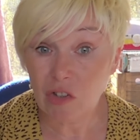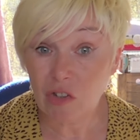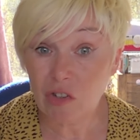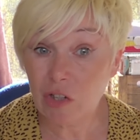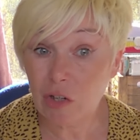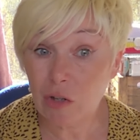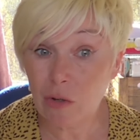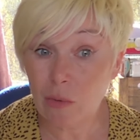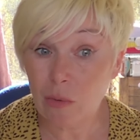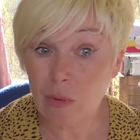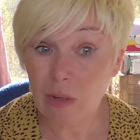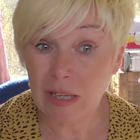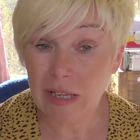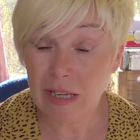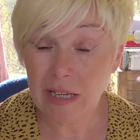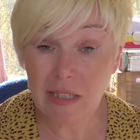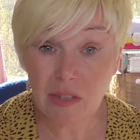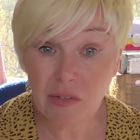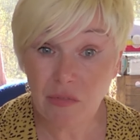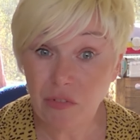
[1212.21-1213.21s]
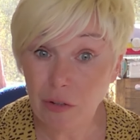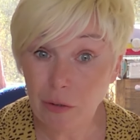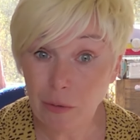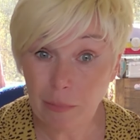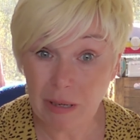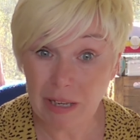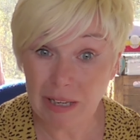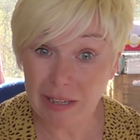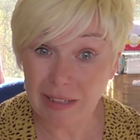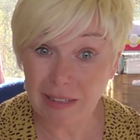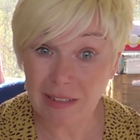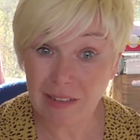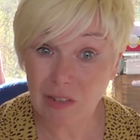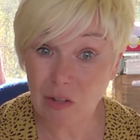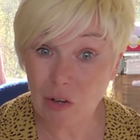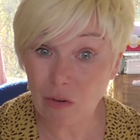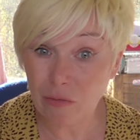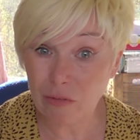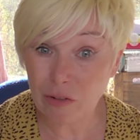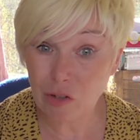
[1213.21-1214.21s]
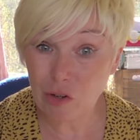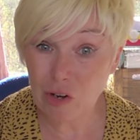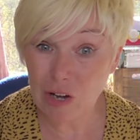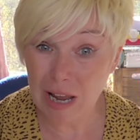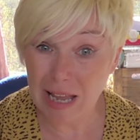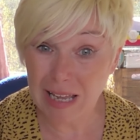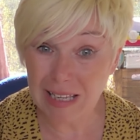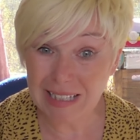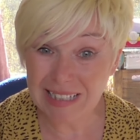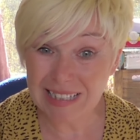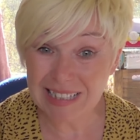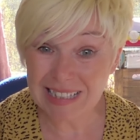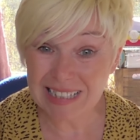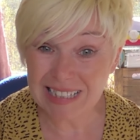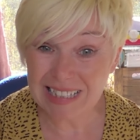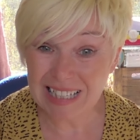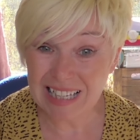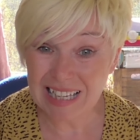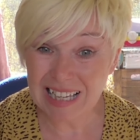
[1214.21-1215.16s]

So here's a few pics of Trieste.